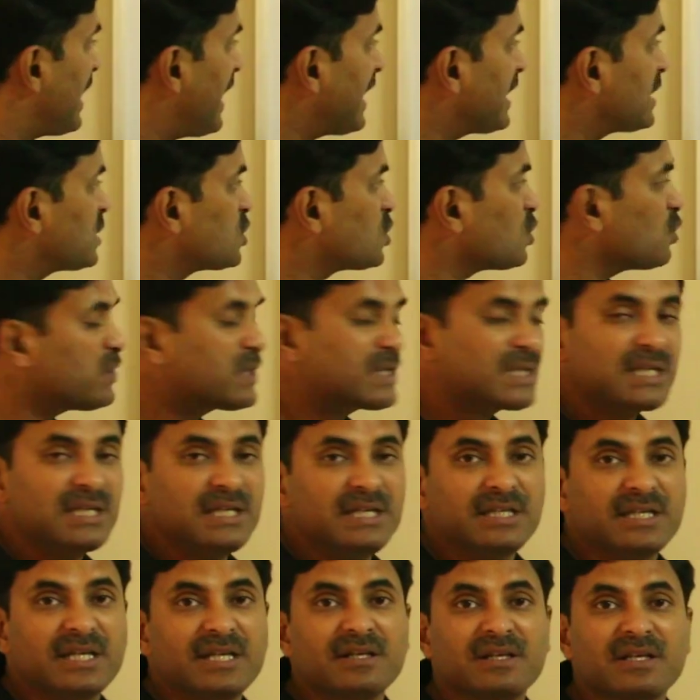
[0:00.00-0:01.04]

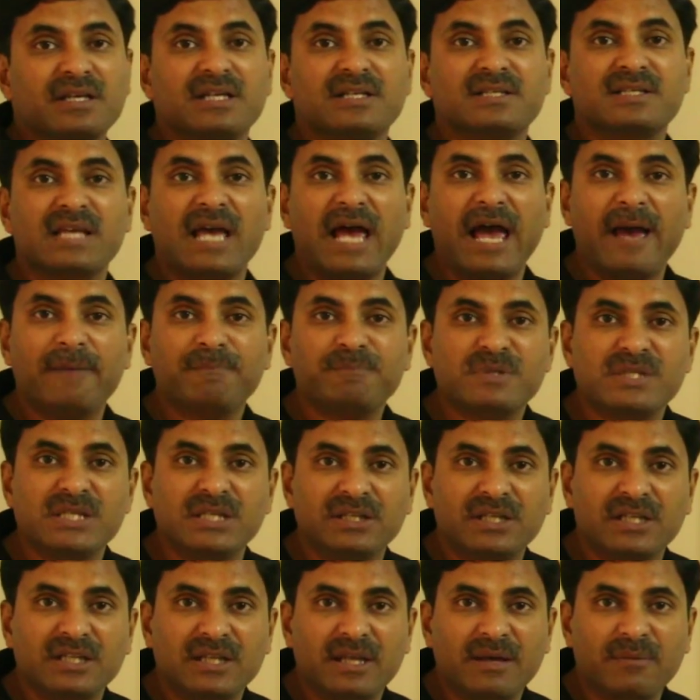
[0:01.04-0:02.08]
exoskeleton is
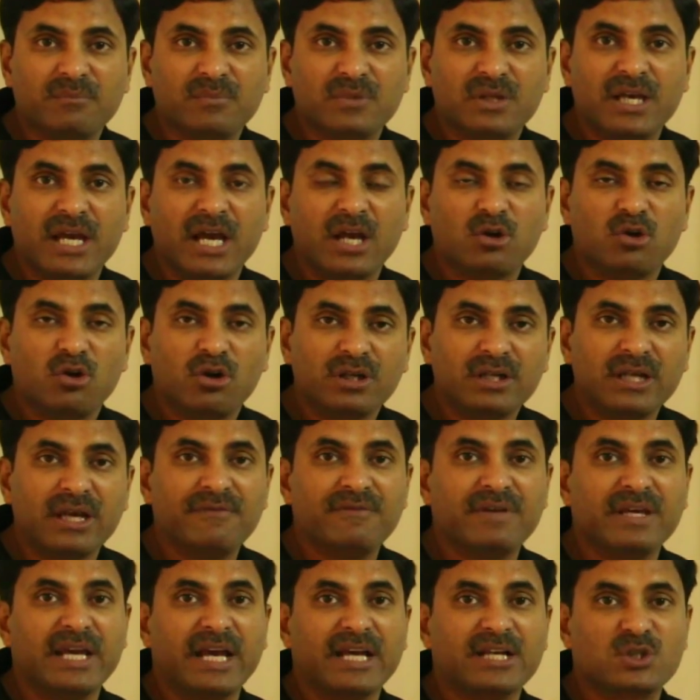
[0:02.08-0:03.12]
absent in them they are not
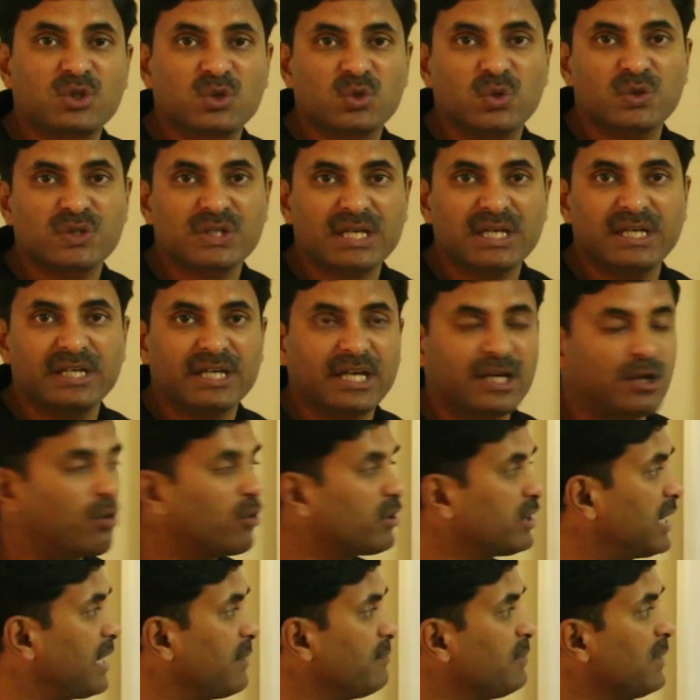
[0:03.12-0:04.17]
having exoskeleton
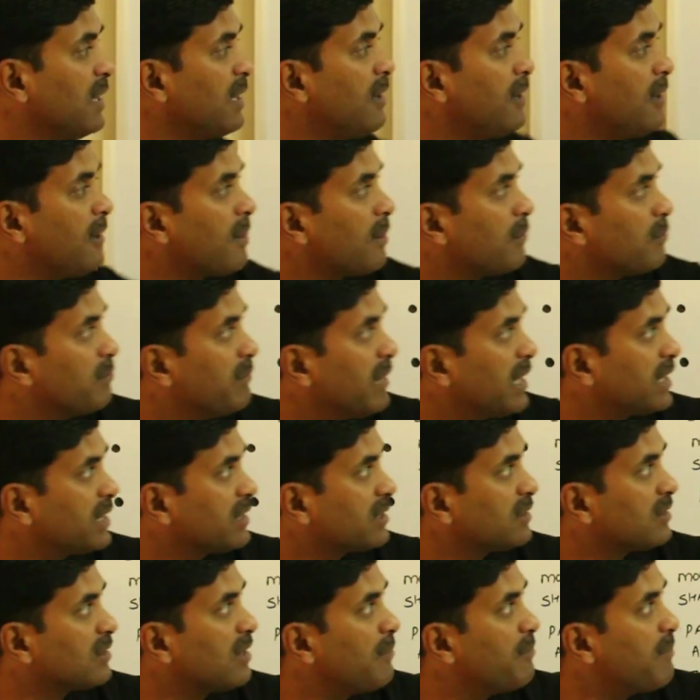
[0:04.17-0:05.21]
on them
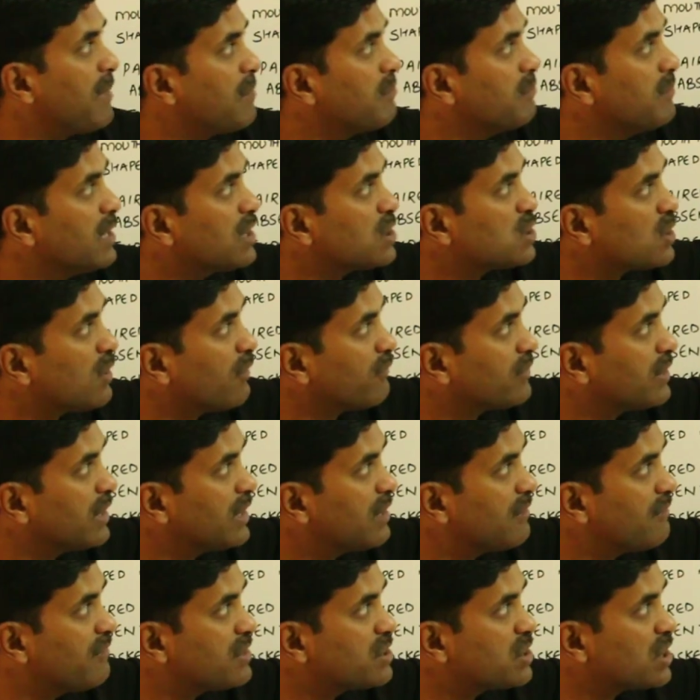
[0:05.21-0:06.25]
but the members of the
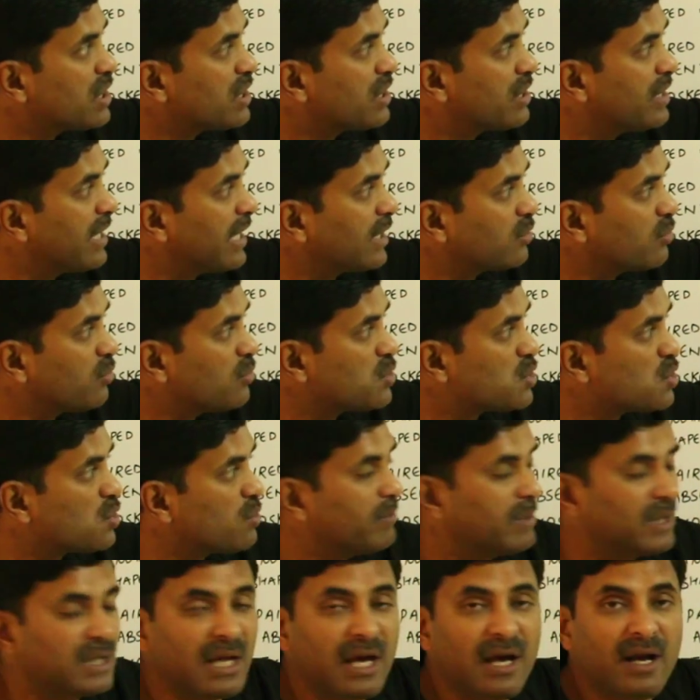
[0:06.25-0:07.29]
division
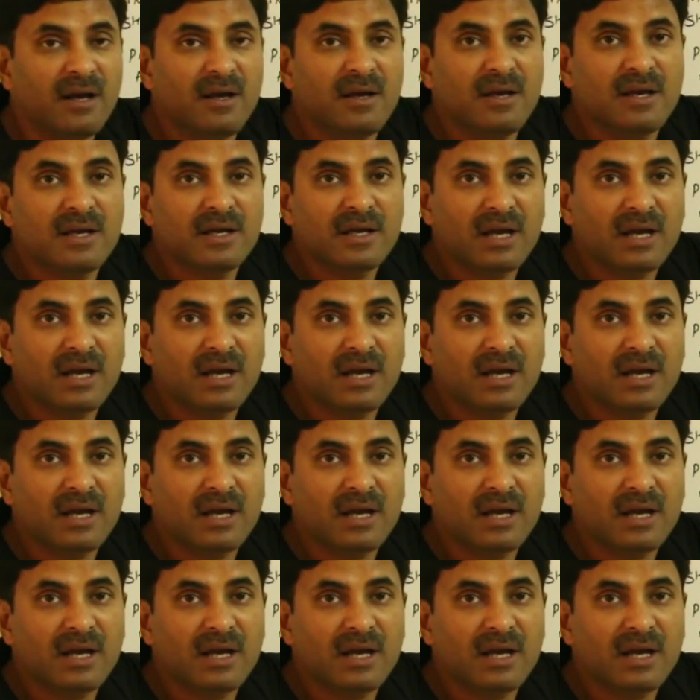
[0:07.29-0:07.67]
gnathostomata